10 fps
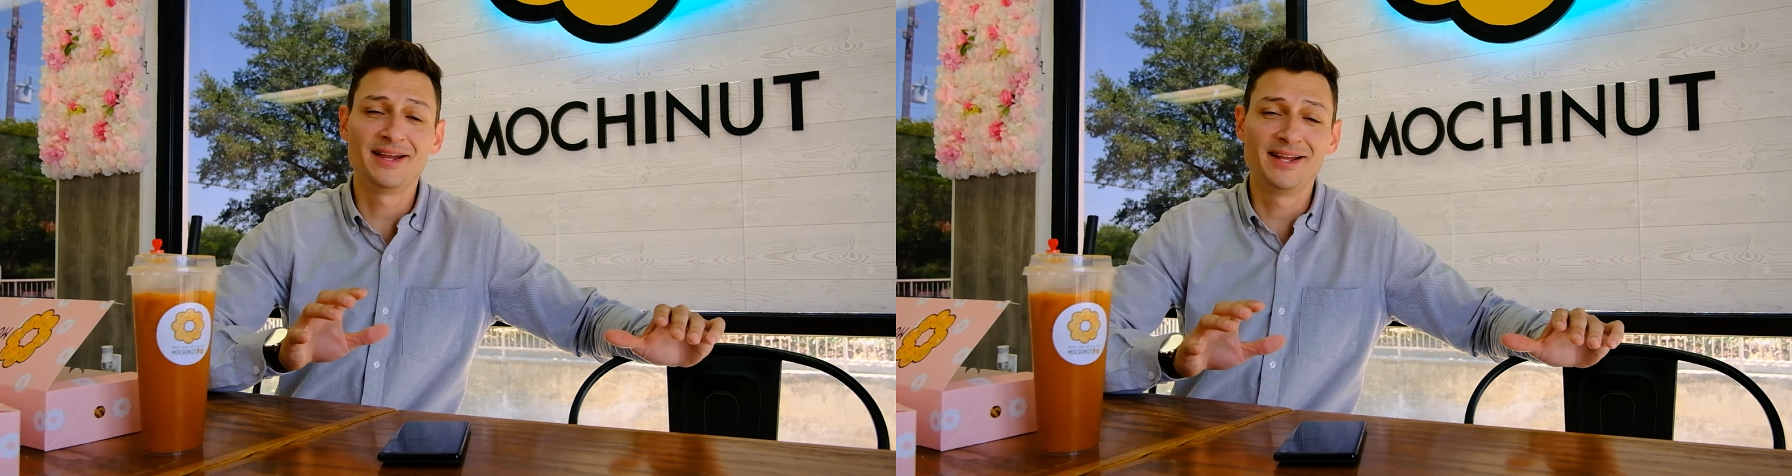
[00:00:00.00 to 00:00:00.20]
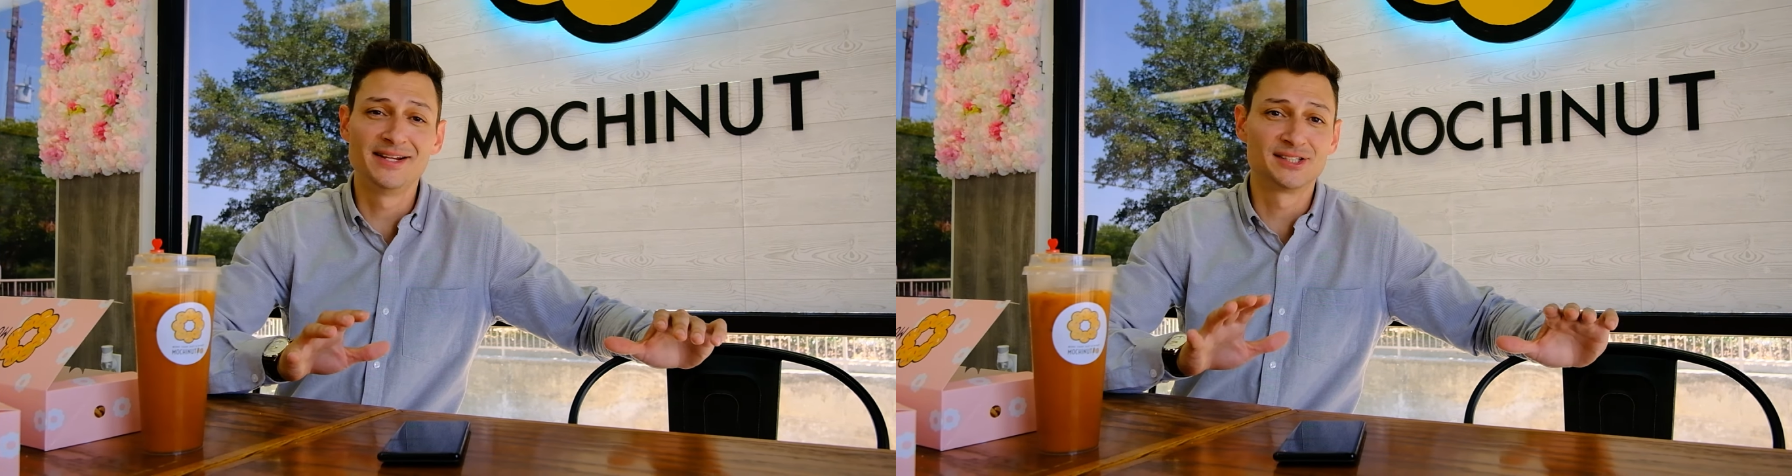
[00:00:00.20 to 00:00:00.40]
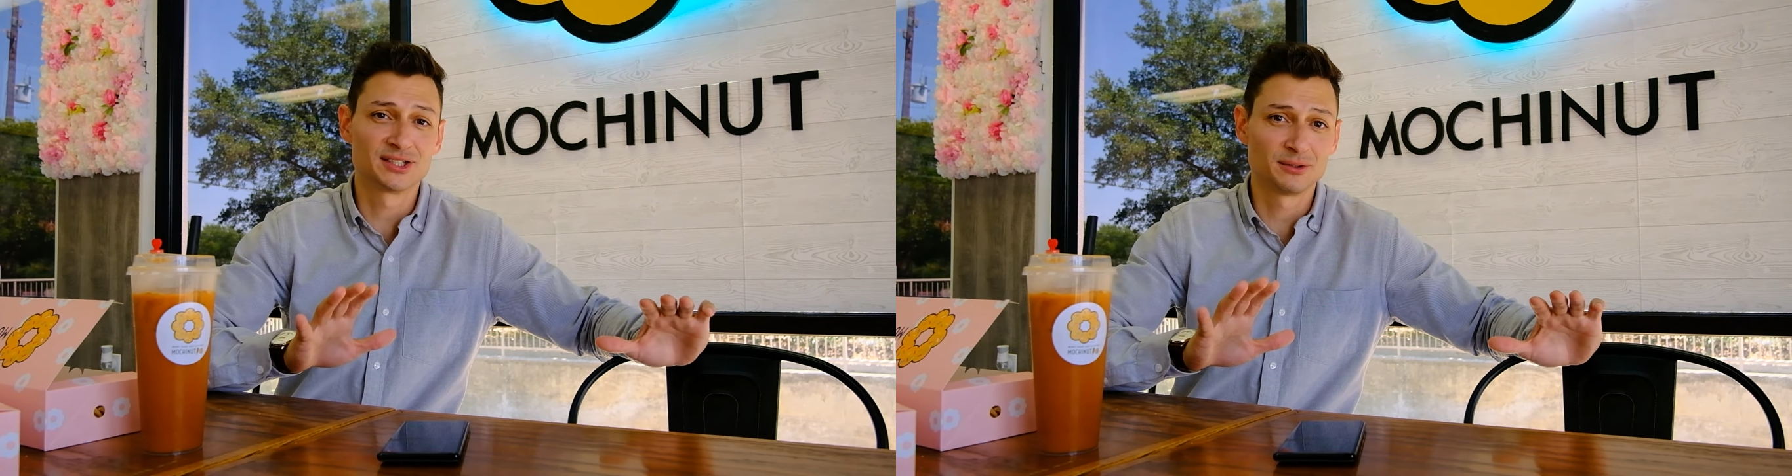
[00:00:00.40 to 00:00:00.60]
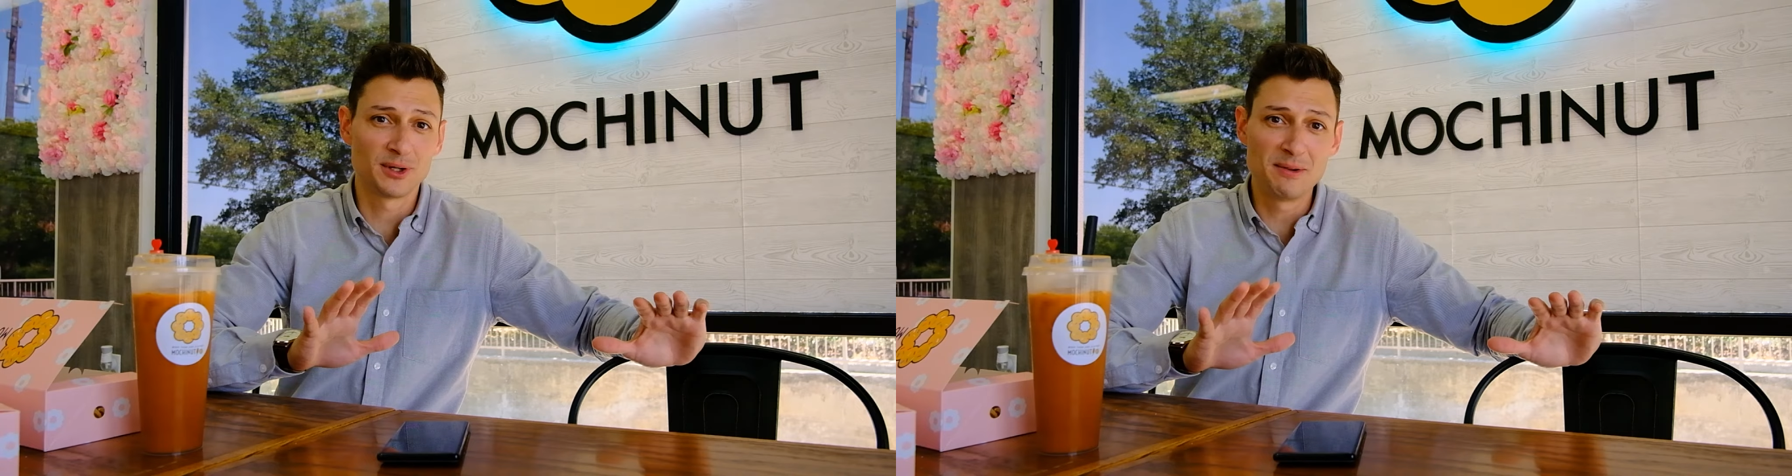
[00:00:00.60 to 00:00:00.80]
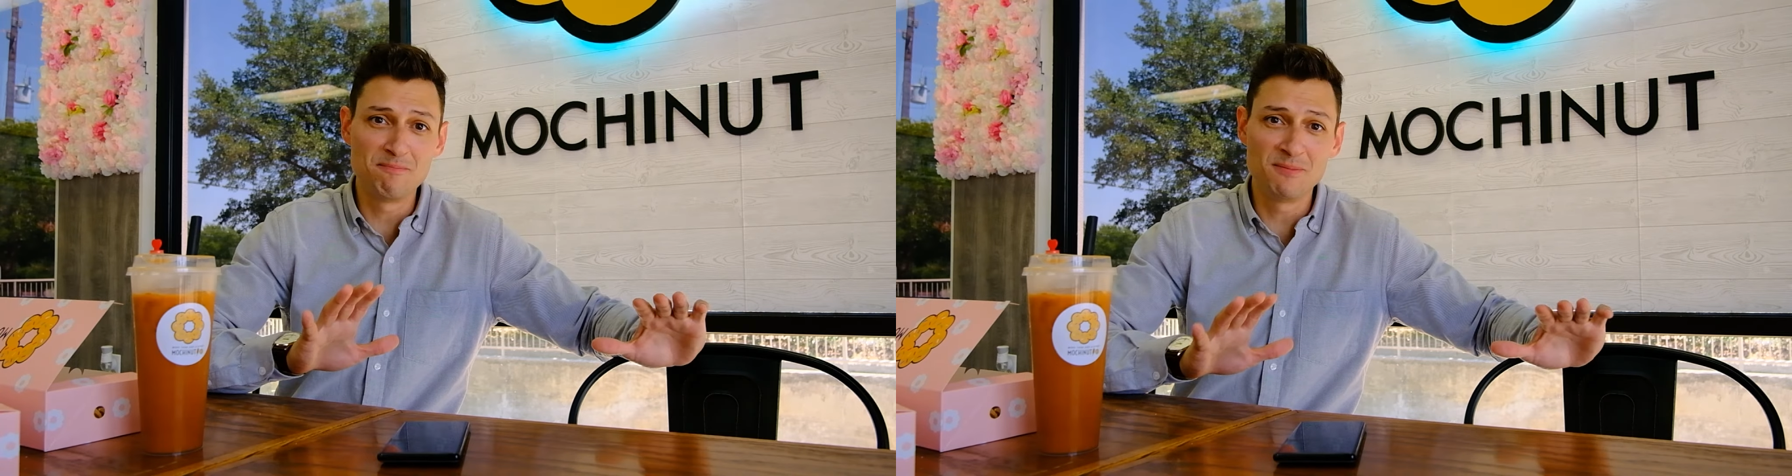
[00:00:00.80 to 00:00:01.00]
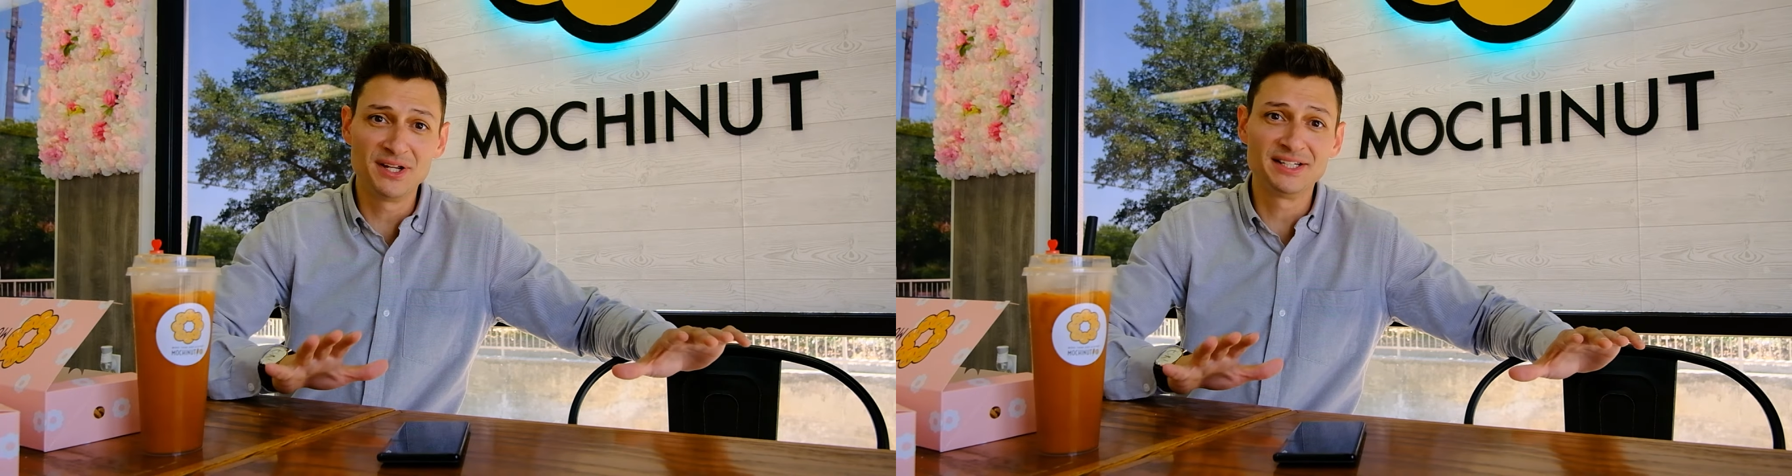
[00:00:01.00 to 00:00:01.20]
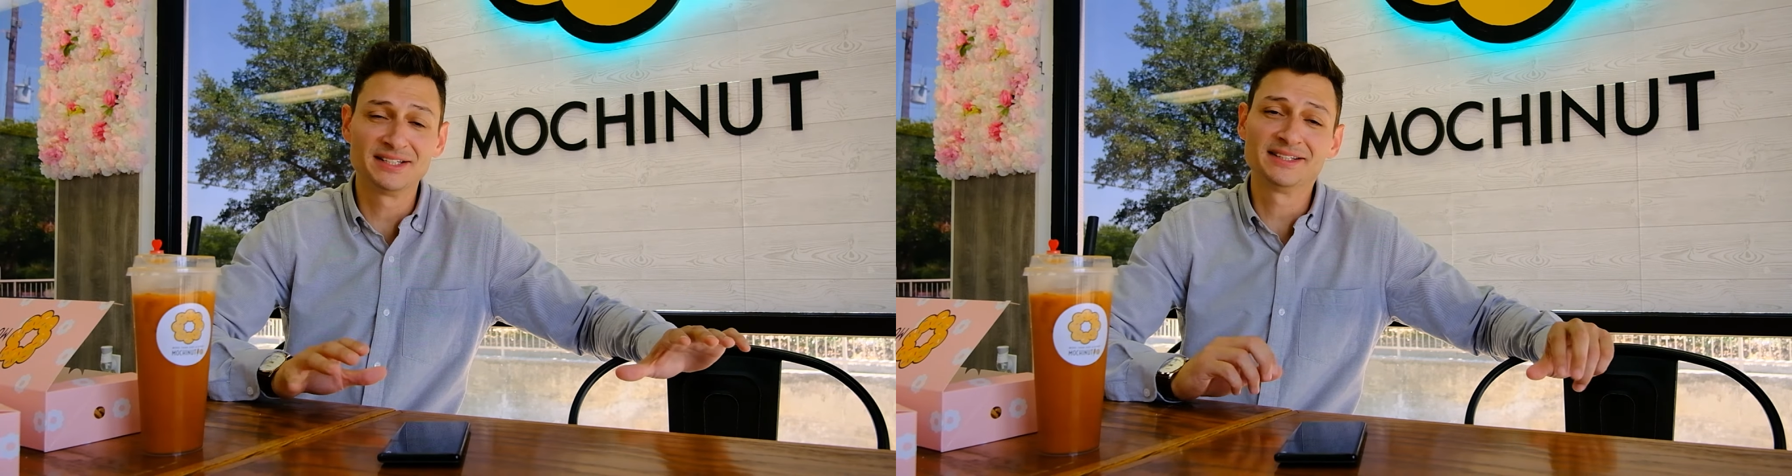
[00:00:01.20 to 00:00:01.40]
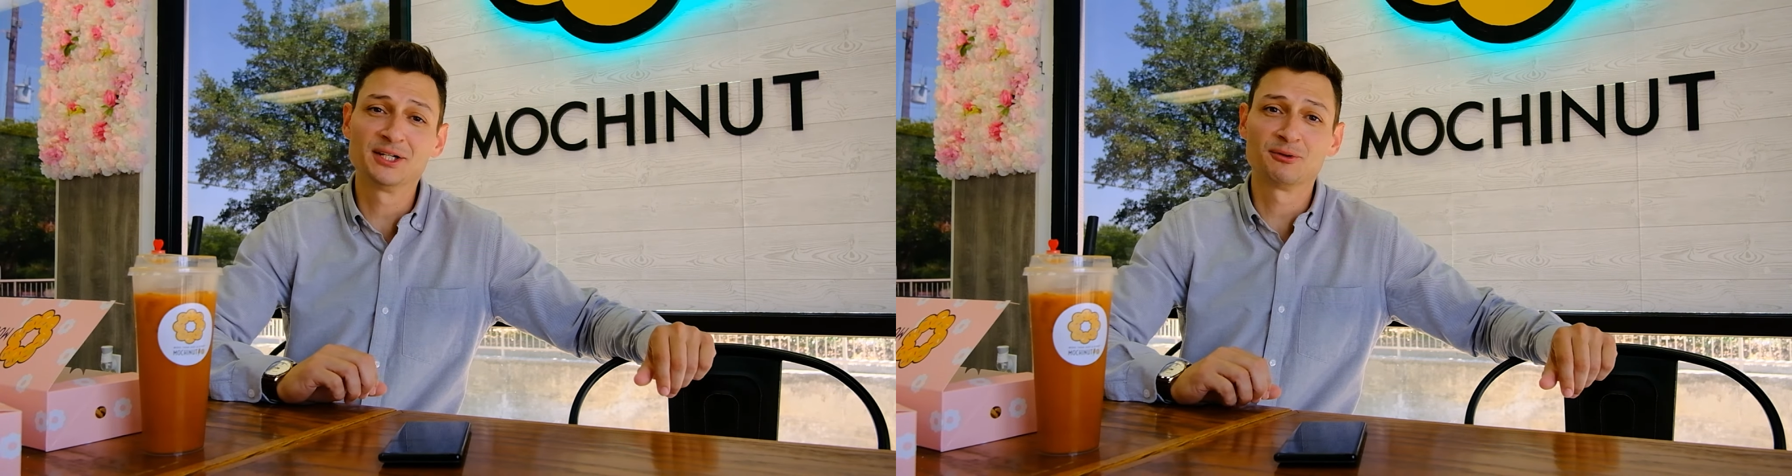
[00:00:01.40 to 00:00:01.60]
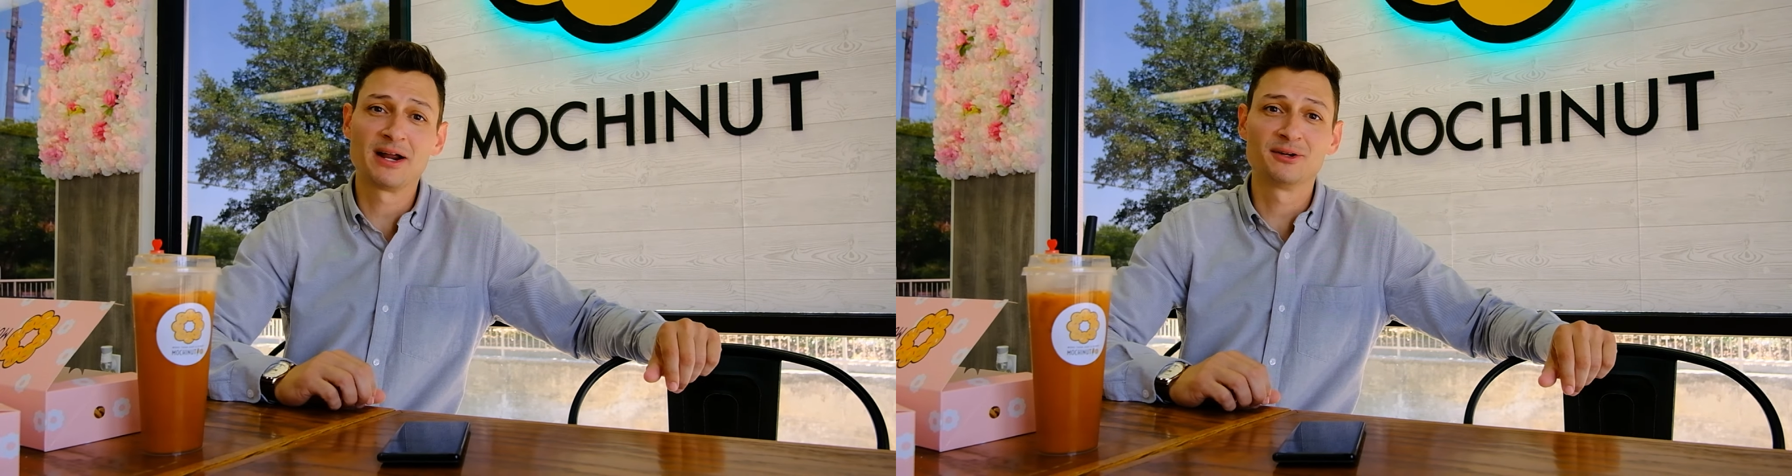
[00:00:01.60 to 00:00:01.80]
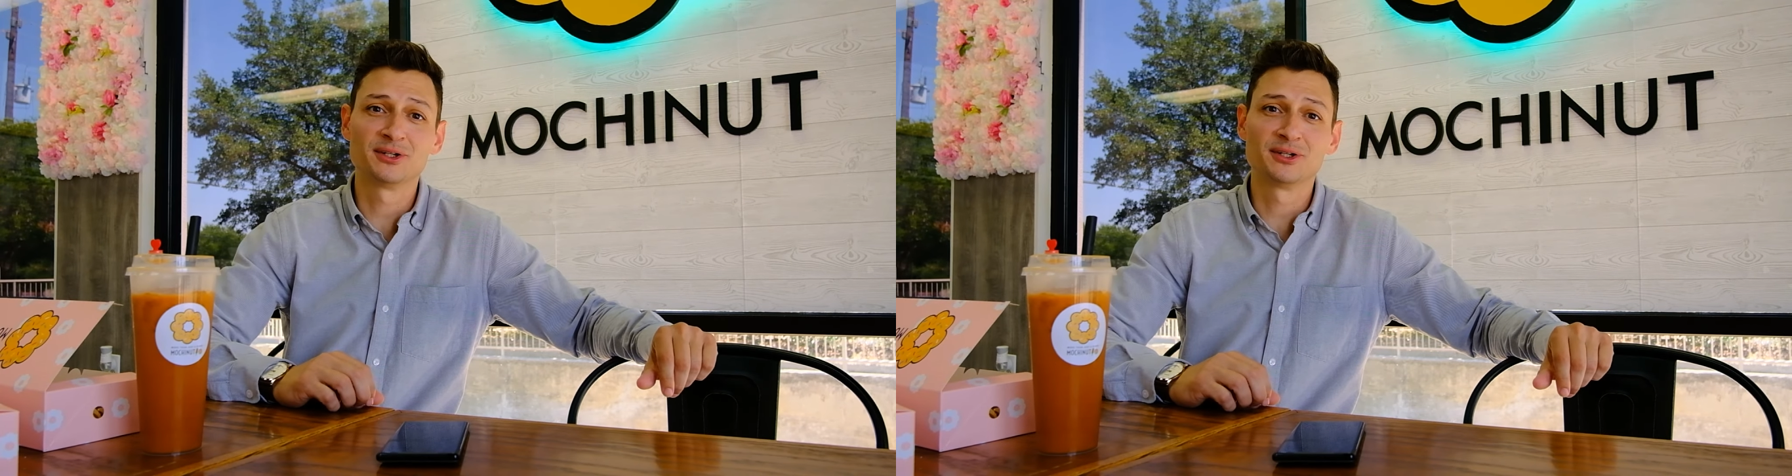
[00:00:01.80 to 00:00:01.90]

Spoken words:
is immediately around